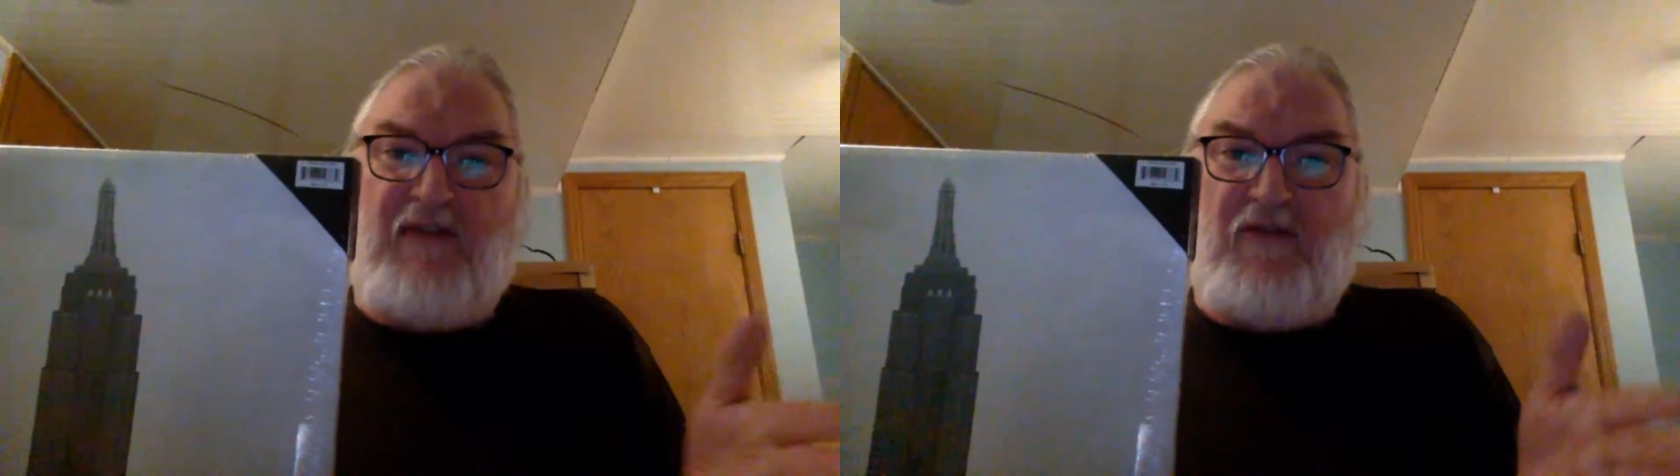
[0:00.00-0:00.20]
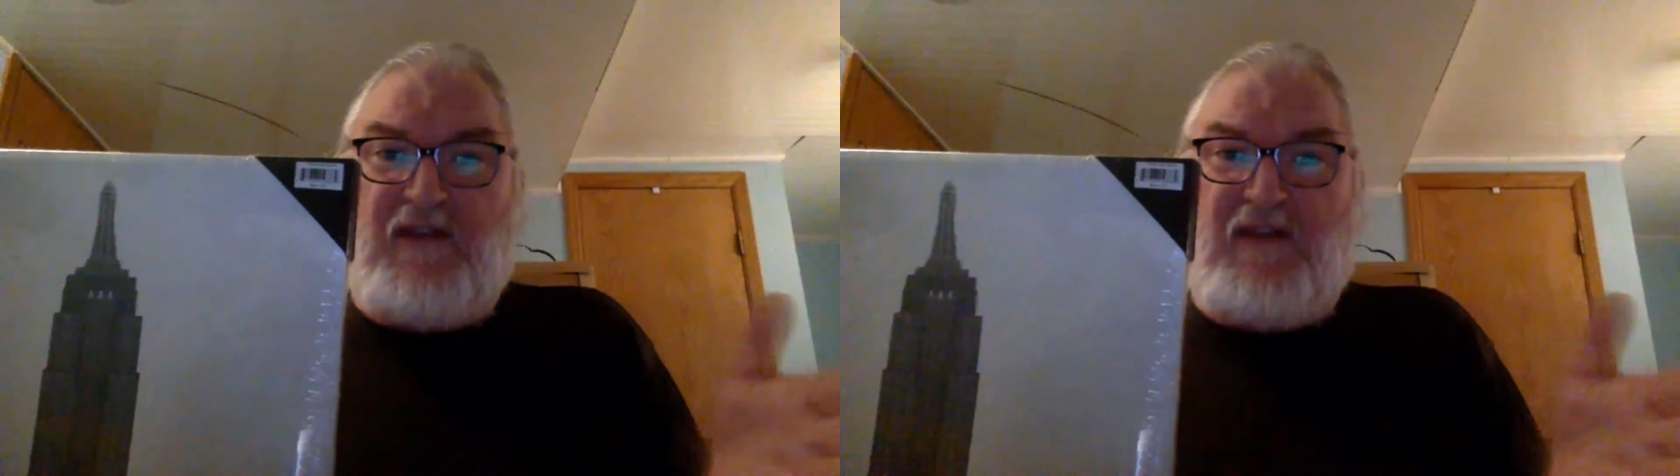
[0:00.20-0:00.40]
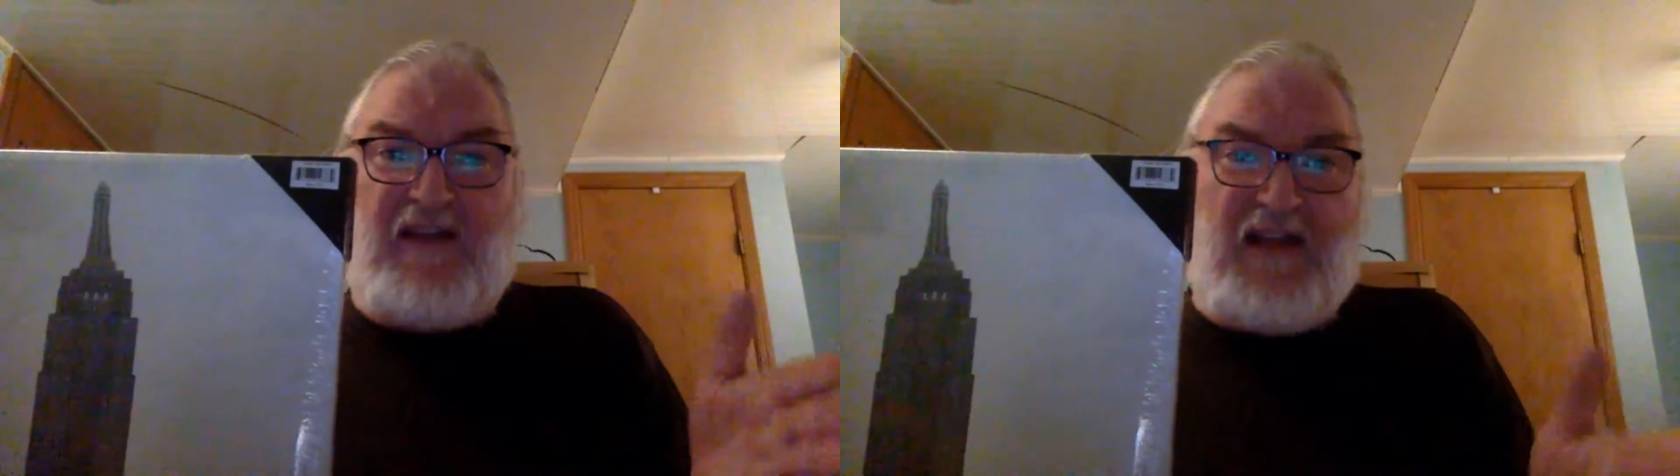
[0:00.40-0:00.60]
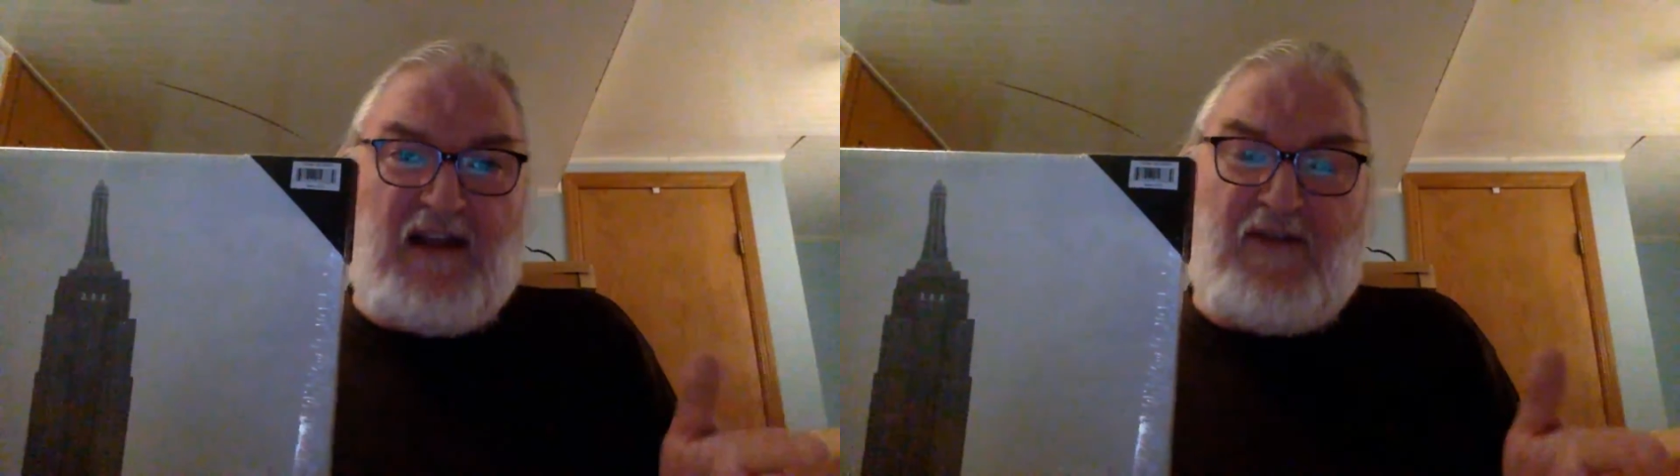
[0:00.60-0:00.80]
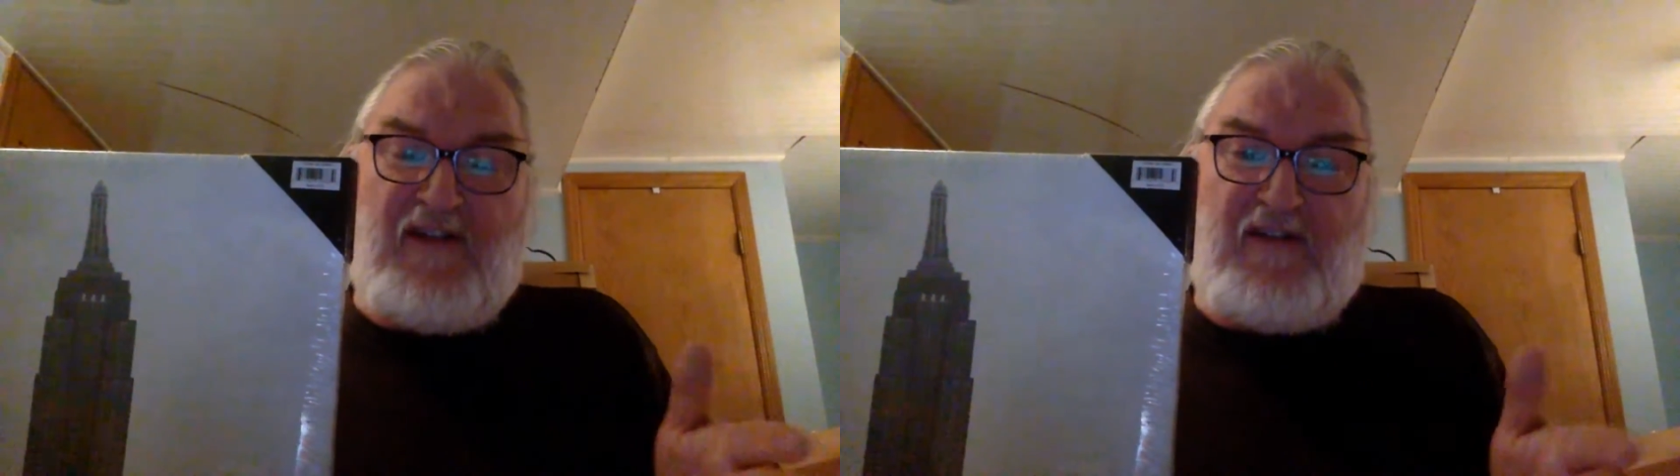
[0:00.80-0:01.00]
would be the king
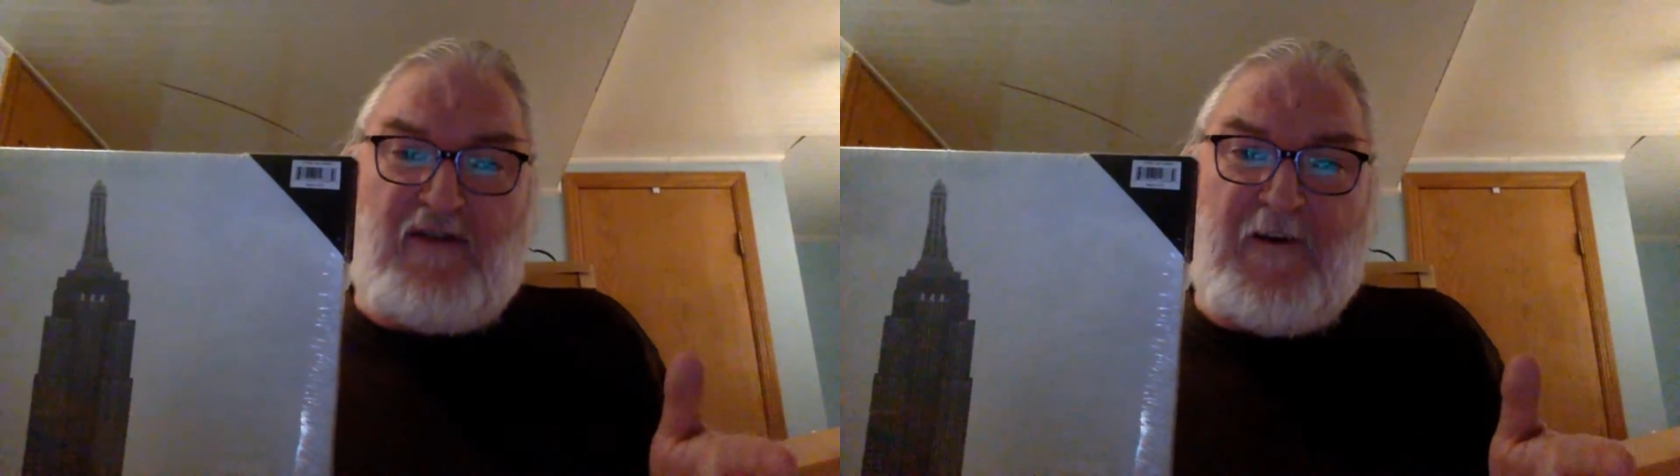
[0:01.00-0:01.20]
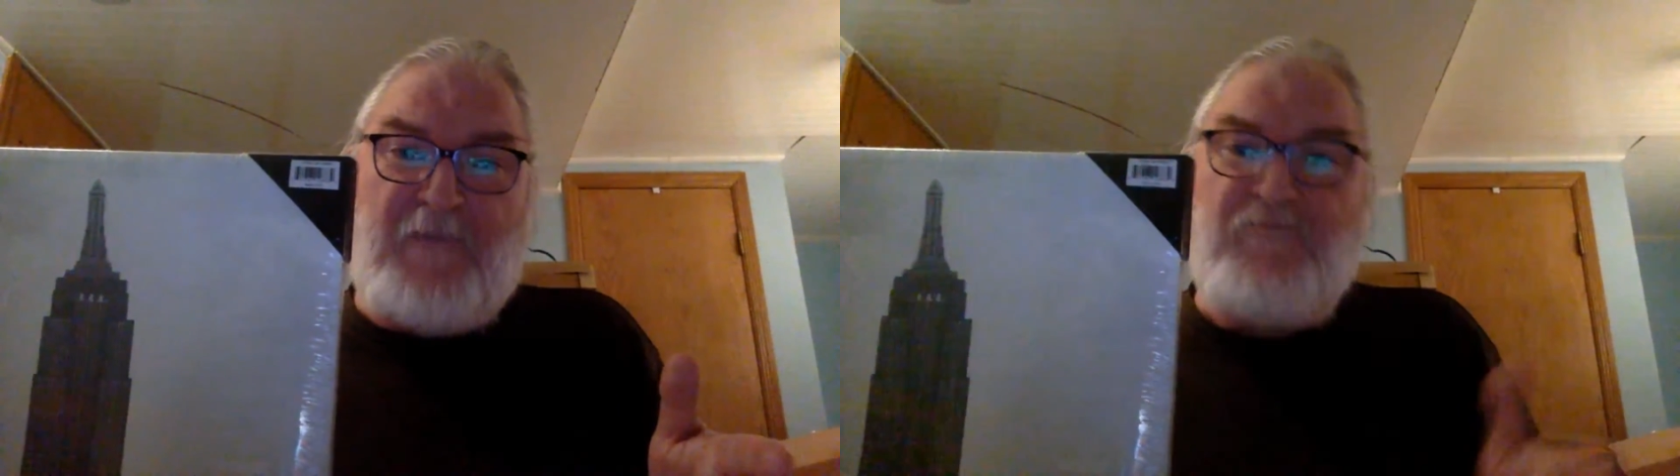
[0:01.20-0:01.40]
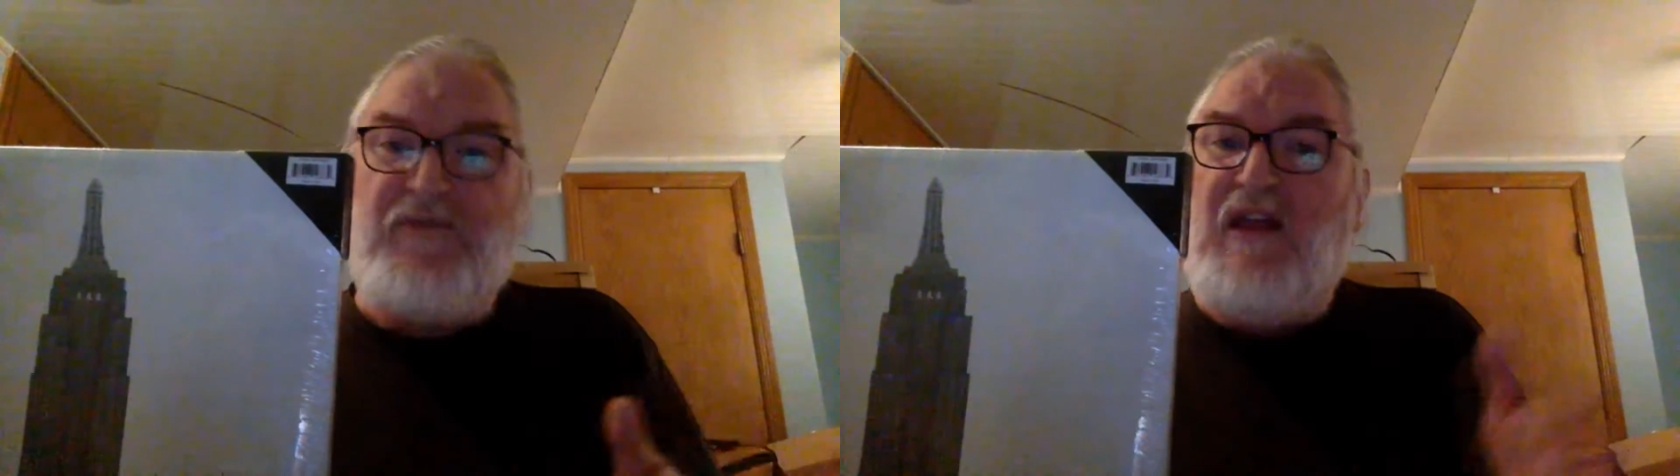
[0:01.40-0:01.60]
of Israel.